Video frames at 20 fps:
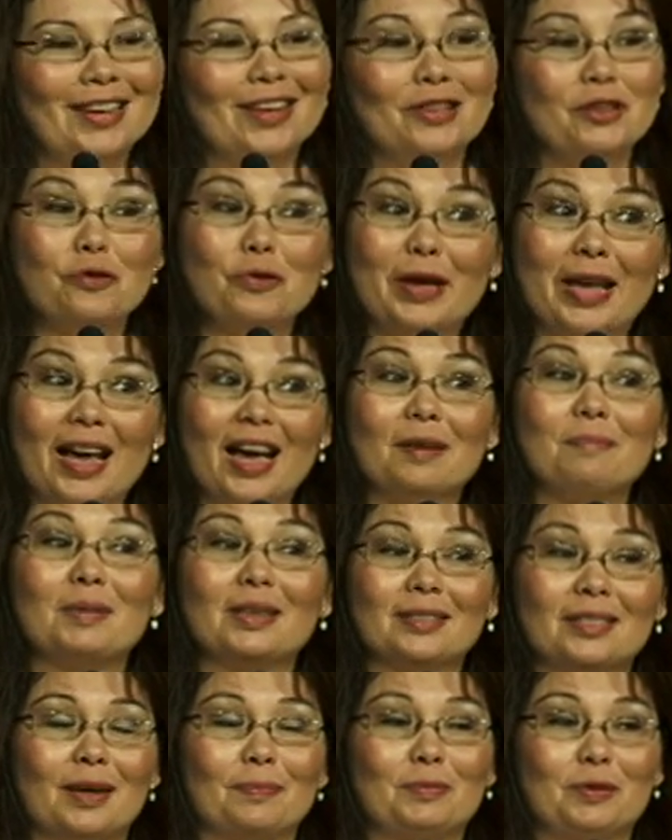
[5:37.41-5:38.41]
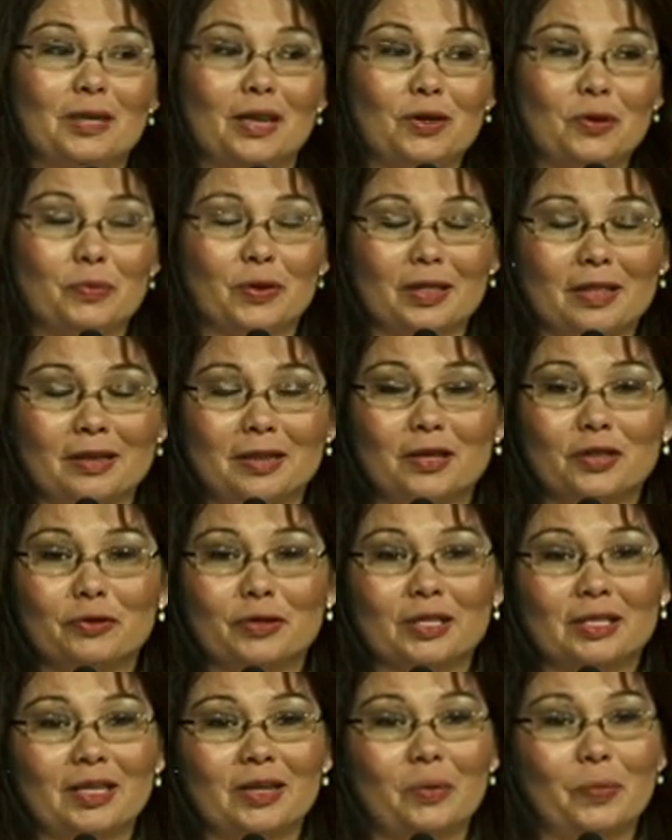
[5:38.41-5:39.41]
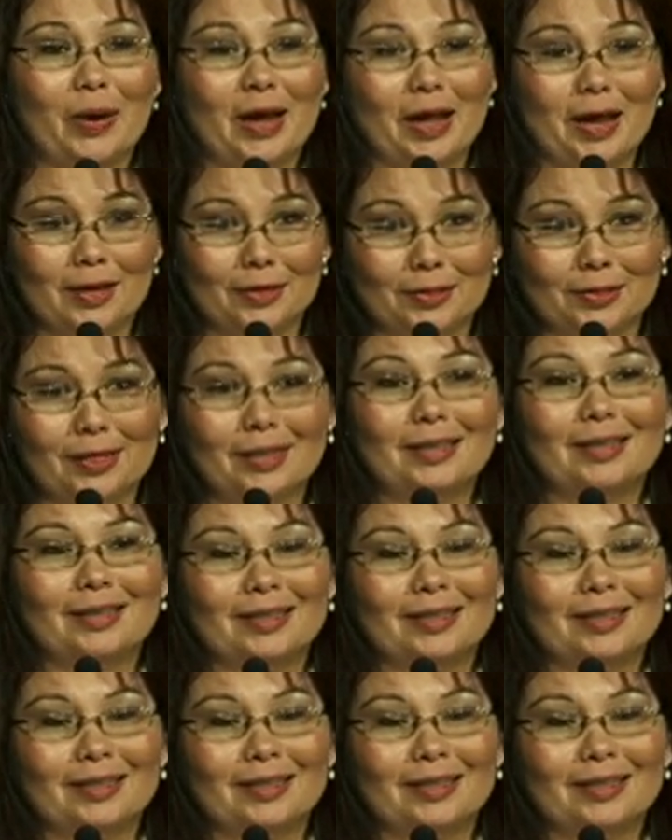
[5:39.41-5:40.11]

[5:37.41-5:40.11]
You can mess up Duckworth in interesting ways.